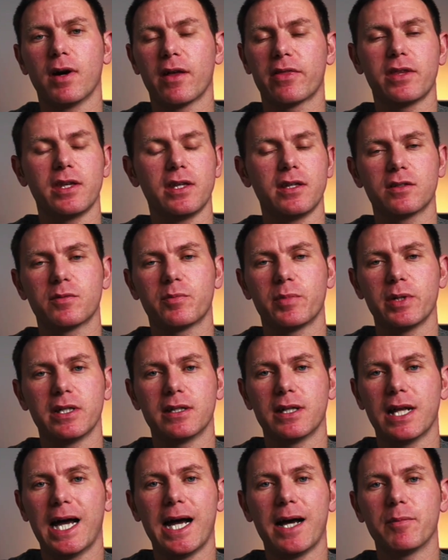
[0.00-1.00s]
I think has
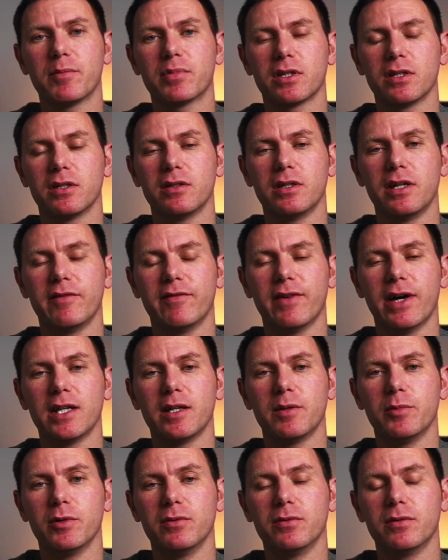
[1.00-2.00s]
been absolutely
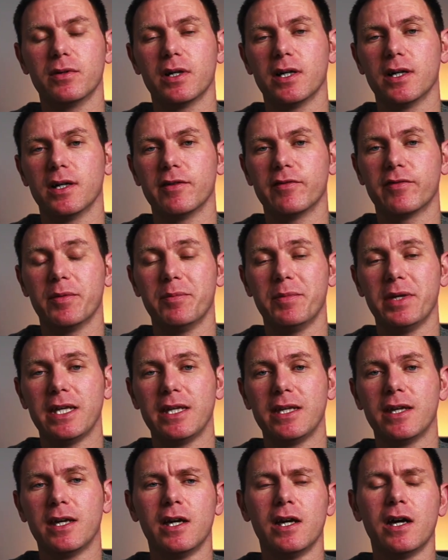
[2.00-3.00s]
valuable for
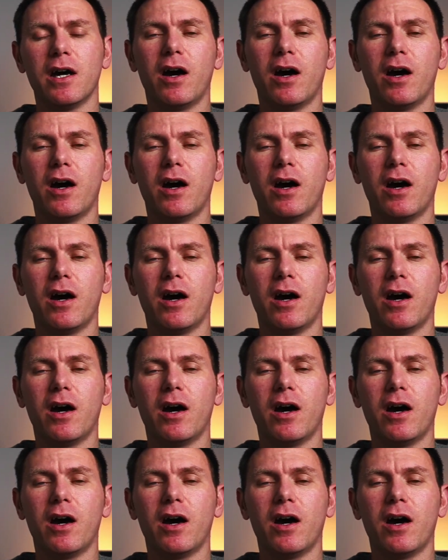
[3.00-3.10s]
me.